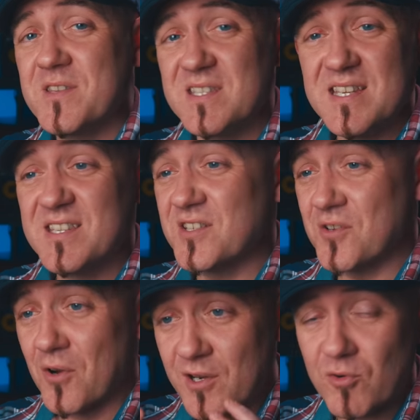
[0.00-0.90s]
of the Z six
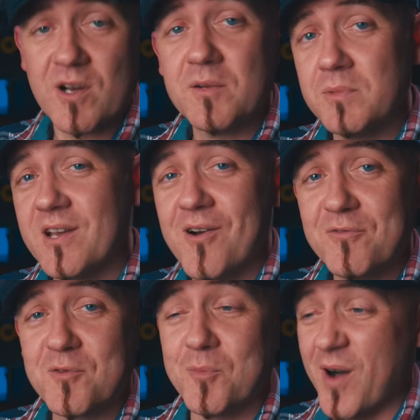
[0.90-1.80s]
are incredibly
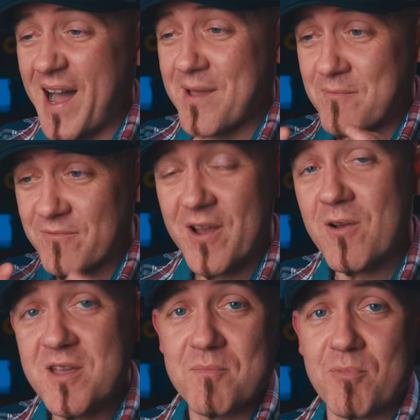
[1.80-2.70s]
comfortable. I am
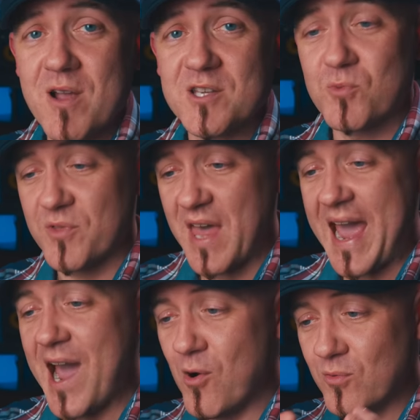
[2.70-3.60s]
very impressed with
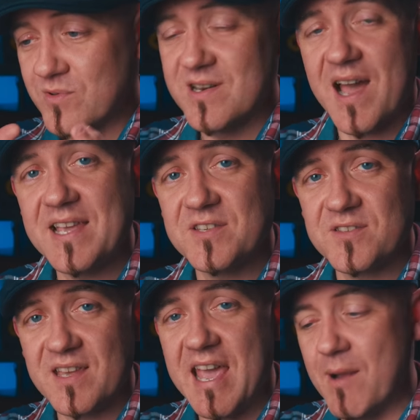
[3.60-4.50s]
how nice
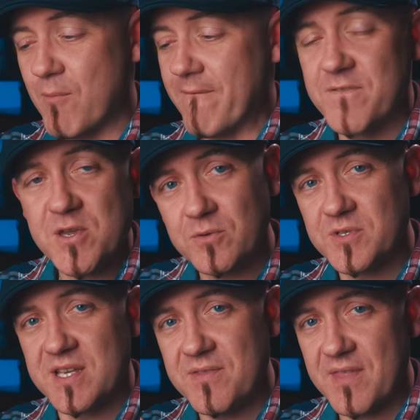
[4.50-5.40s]
the camera
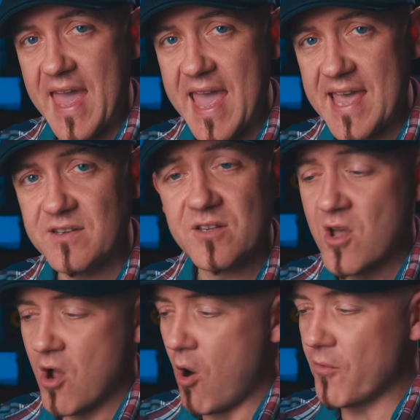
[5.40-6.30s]
feels in the hand.
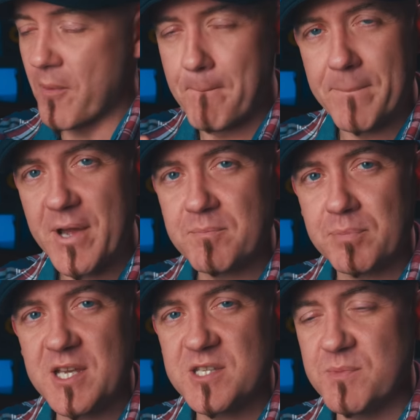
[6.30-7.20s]
All the button
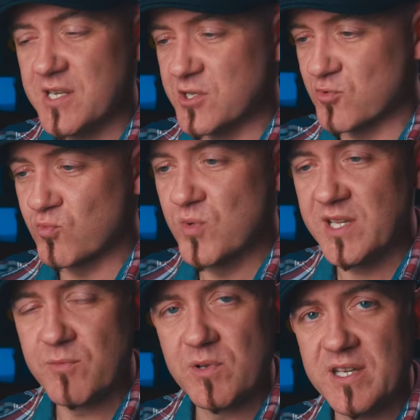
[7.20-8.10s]
placement is
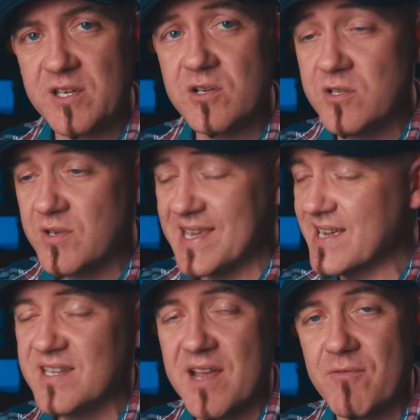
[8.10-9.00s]
really, really good. You can
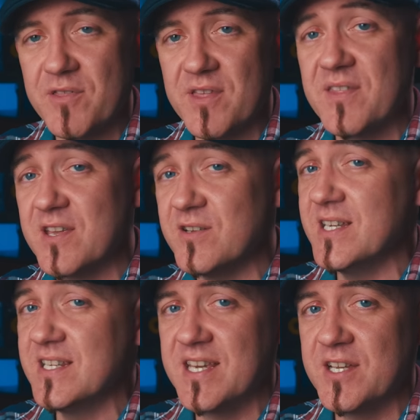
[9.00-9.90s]
get to everything that you
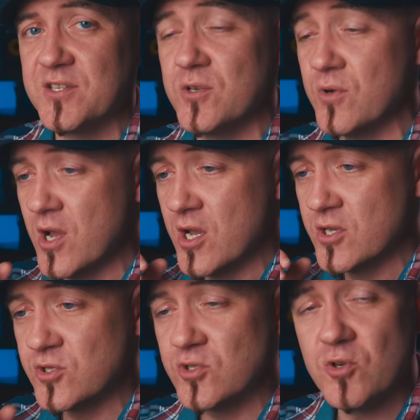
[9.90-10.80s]
need to get to
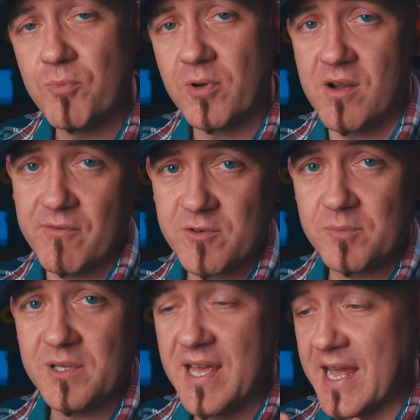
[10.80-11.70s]
super comfortable
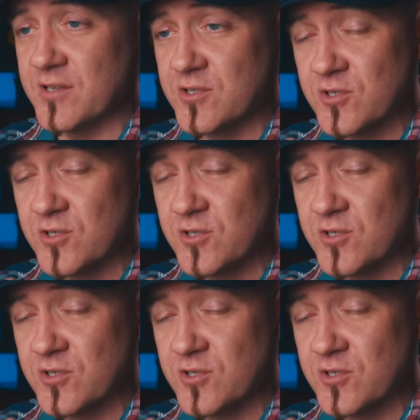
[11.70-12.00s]
and